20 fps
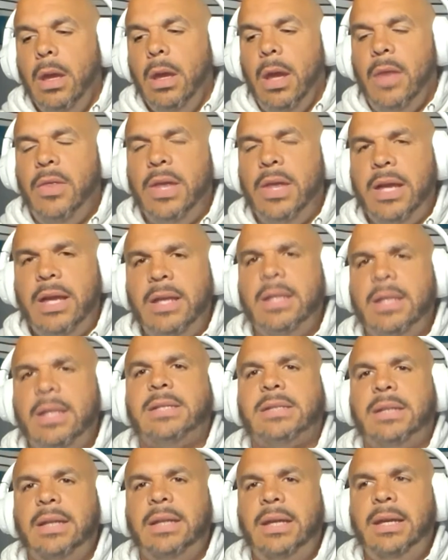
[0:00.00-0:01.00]
In
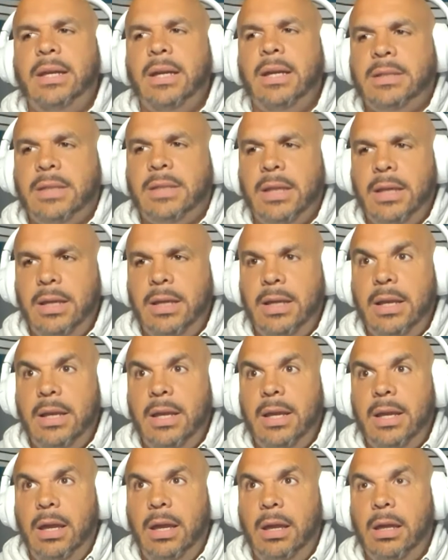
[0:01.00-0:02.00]
this league, it's
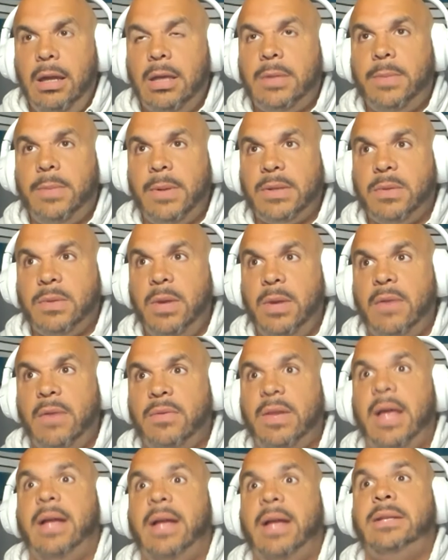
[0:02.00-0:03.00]
especially when you have a
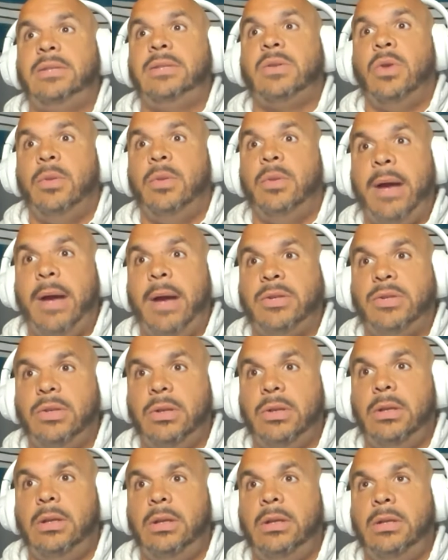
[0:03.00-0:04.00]
lot of these quarterbacks,
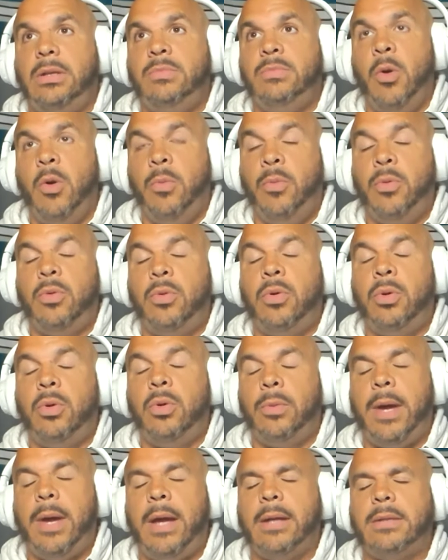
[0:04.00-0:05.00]
these mobile
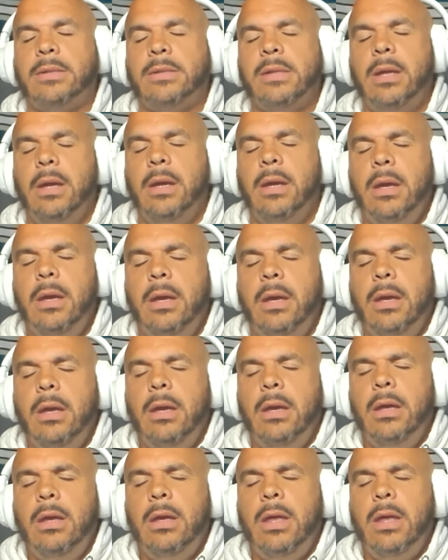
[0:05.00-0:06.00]
quarterbacks.
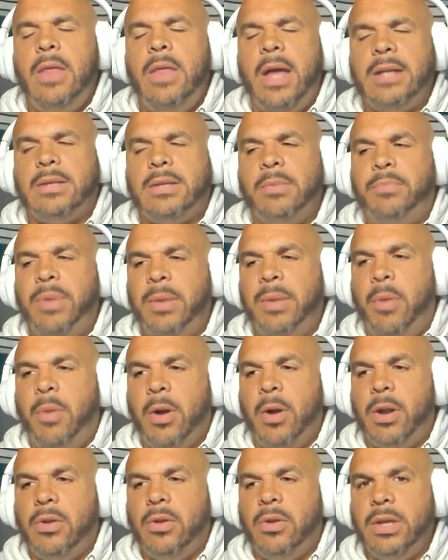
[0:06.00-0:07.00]
That's a big
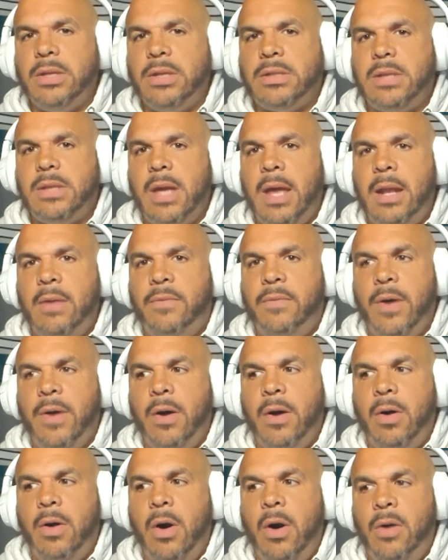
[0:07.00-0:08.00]
part of this
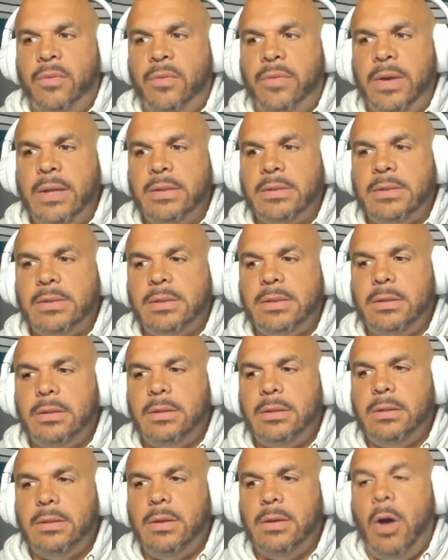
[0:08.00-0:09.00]
NFL
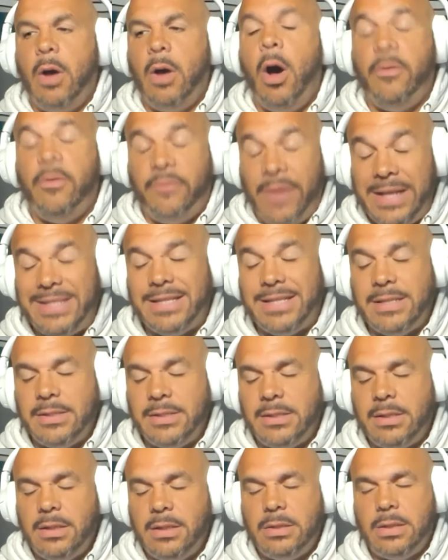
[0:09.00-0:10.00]

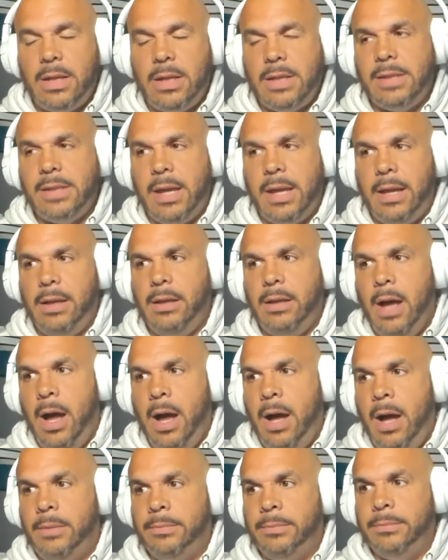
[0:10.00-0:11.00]
offenses, should I say?
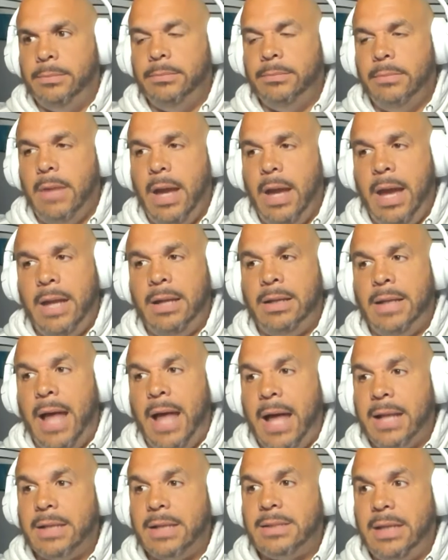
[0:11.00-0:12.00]
And a
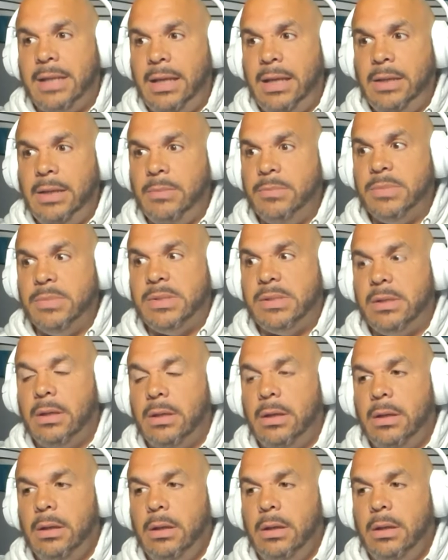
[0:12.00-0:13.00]
lot of teams
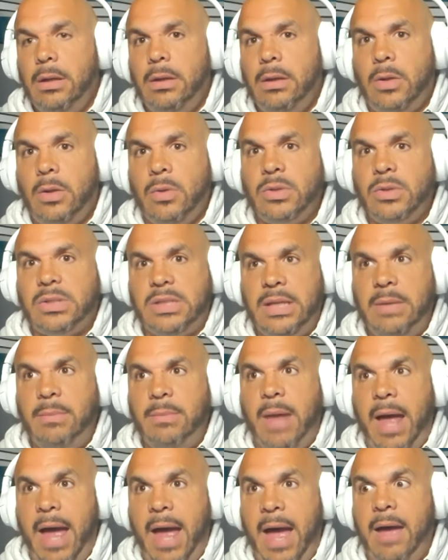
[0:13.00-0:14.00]
don't seem
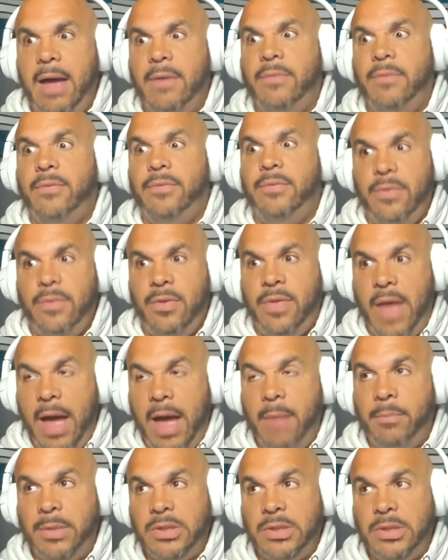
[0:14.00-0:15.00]
to have
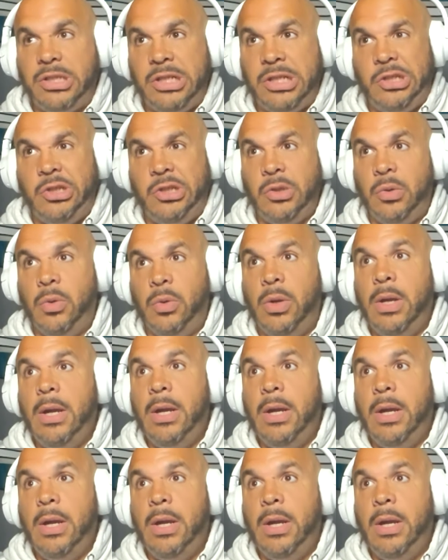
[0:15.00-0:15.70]
that much issue.